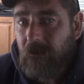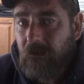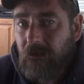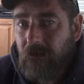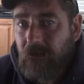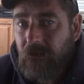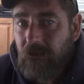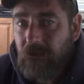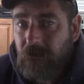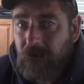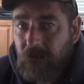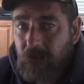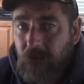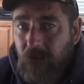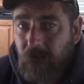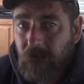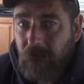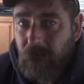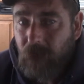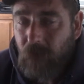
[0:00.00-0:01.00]
into
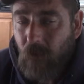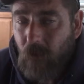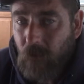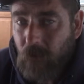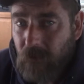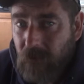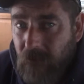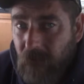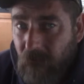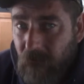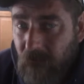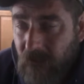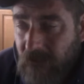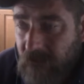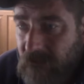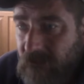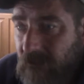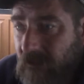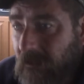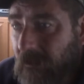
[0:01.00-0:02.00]
moving forward in
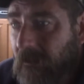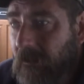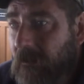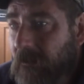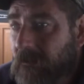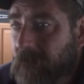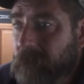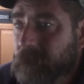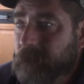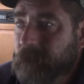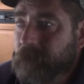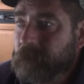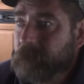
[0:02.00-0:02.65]
things, to